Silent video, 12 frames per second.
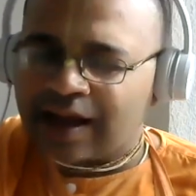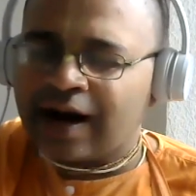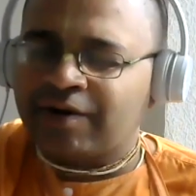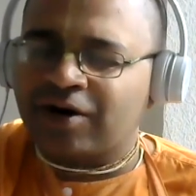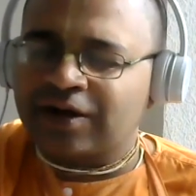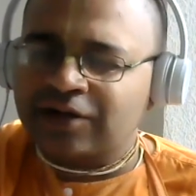
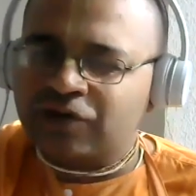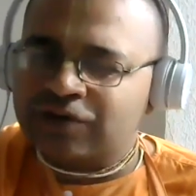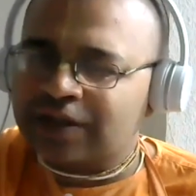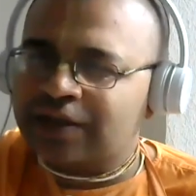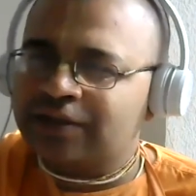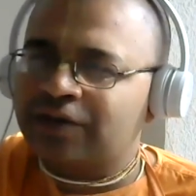And what are
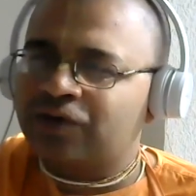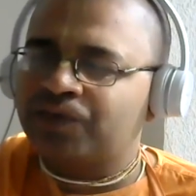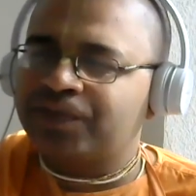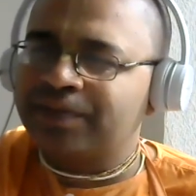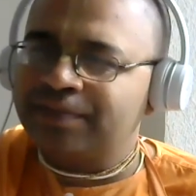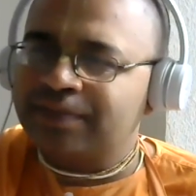those
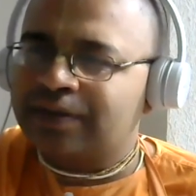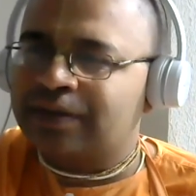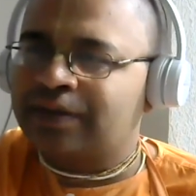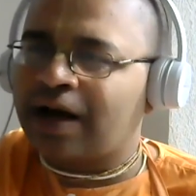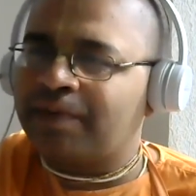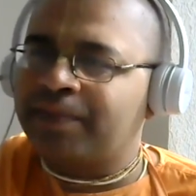Anantarupam?
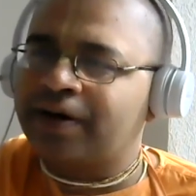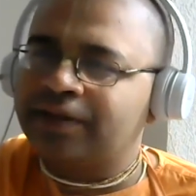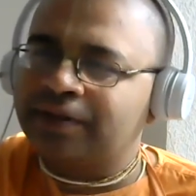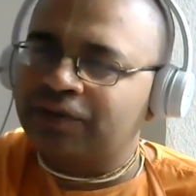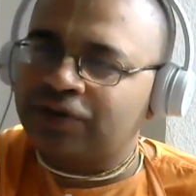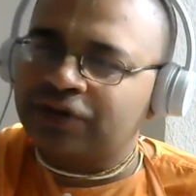
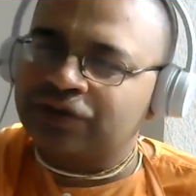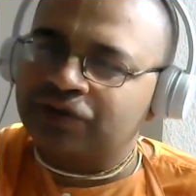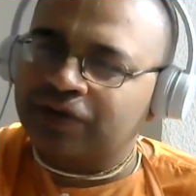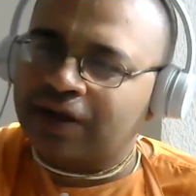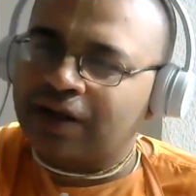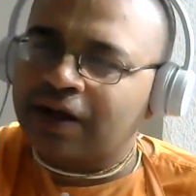Ramadi
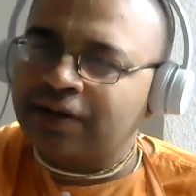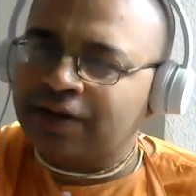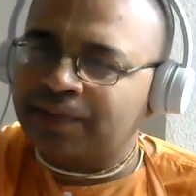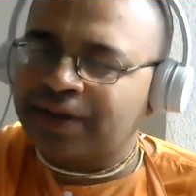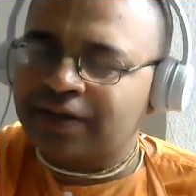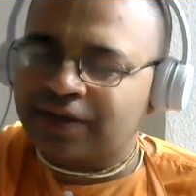Murtishu Kala
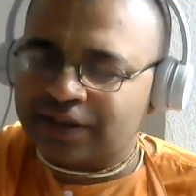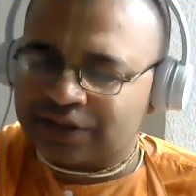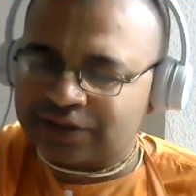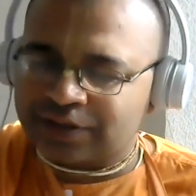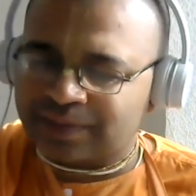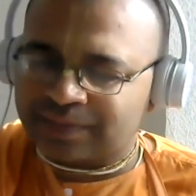Niyamena
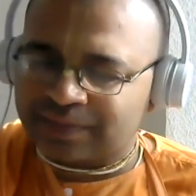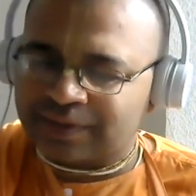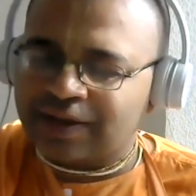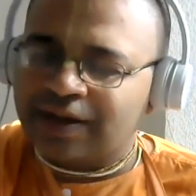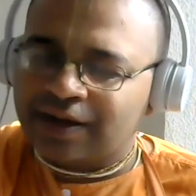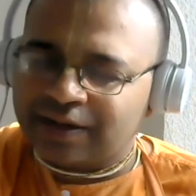Tishtam
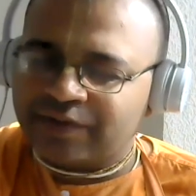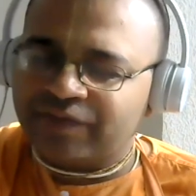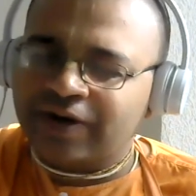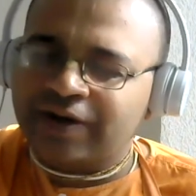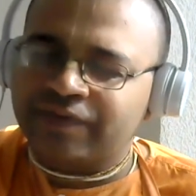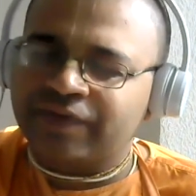
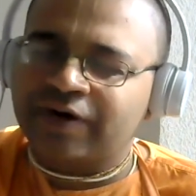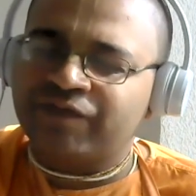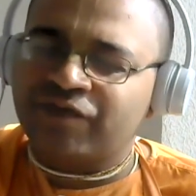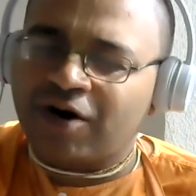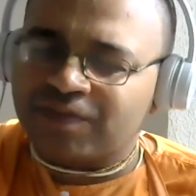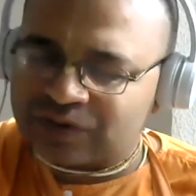different different
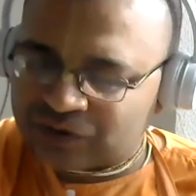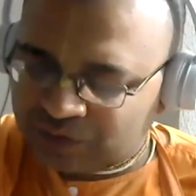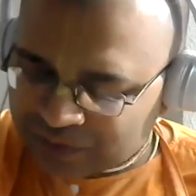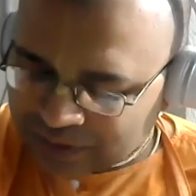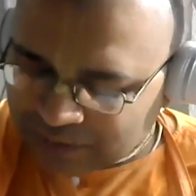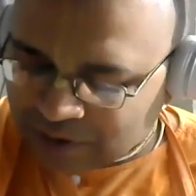forms
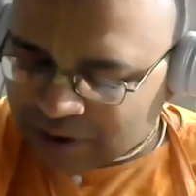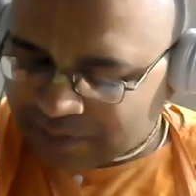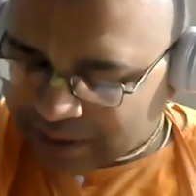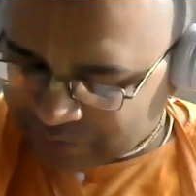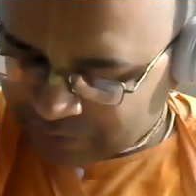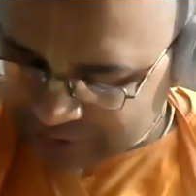Supreme Lord
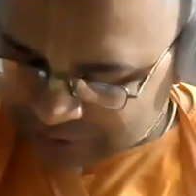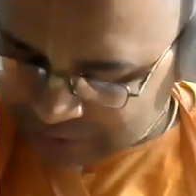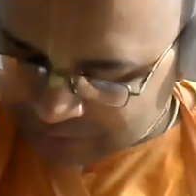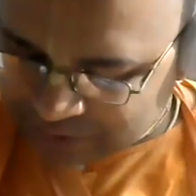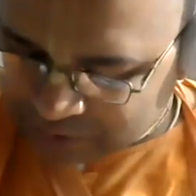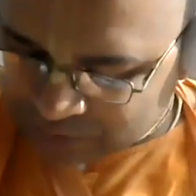manifests
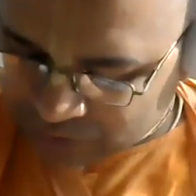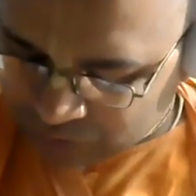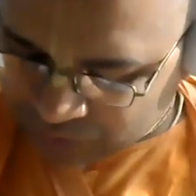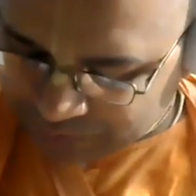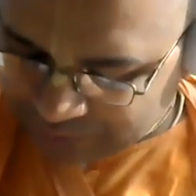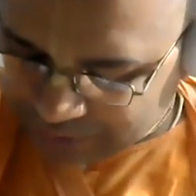himself
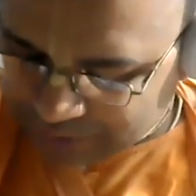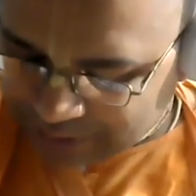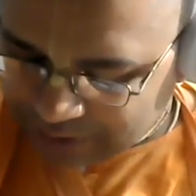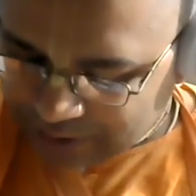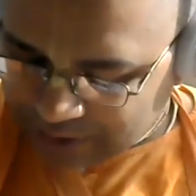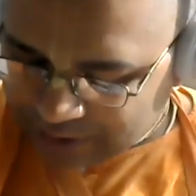through.
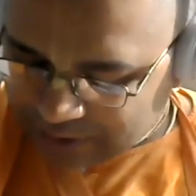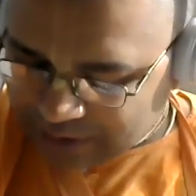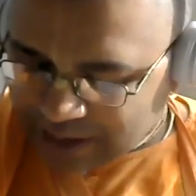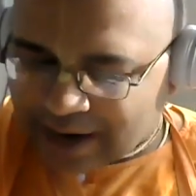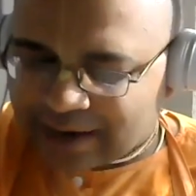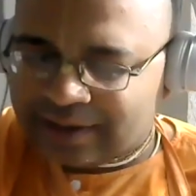
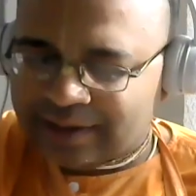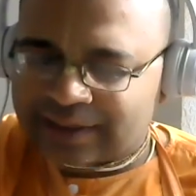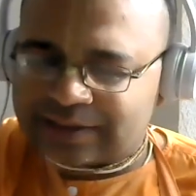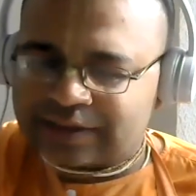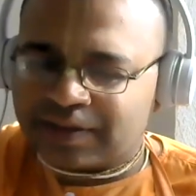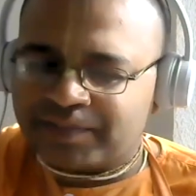And he
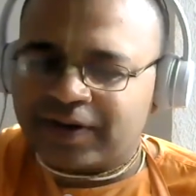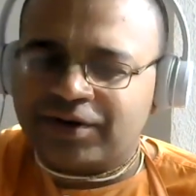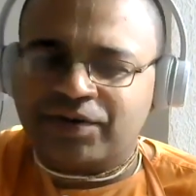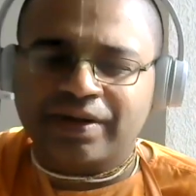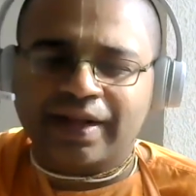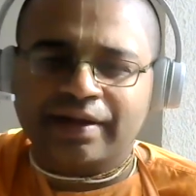is compared
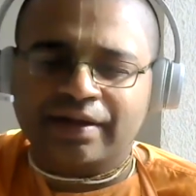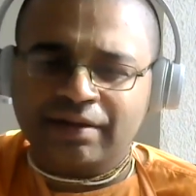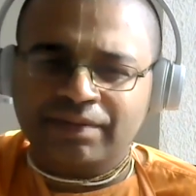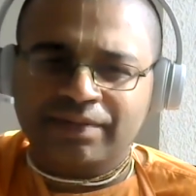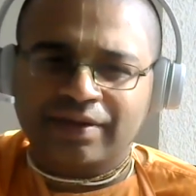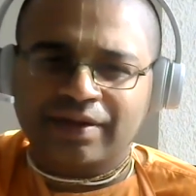to be like
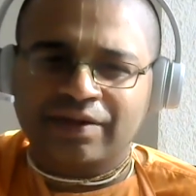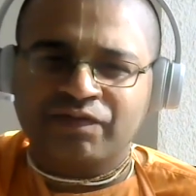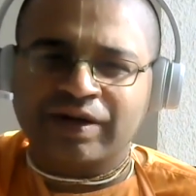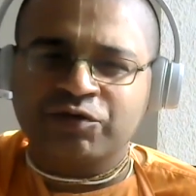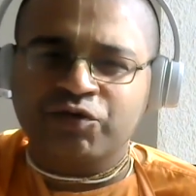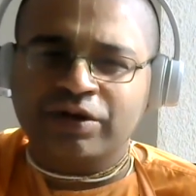a
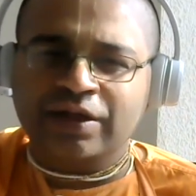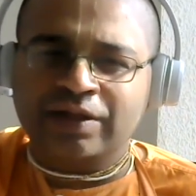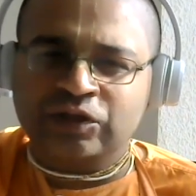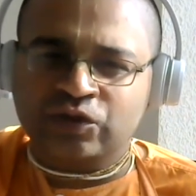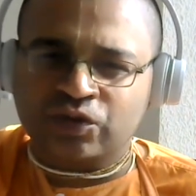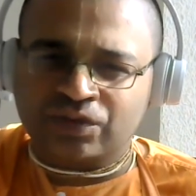
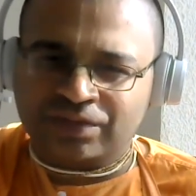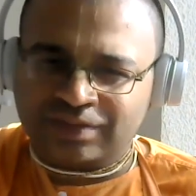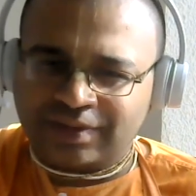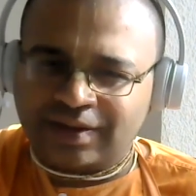Vaidurya stone.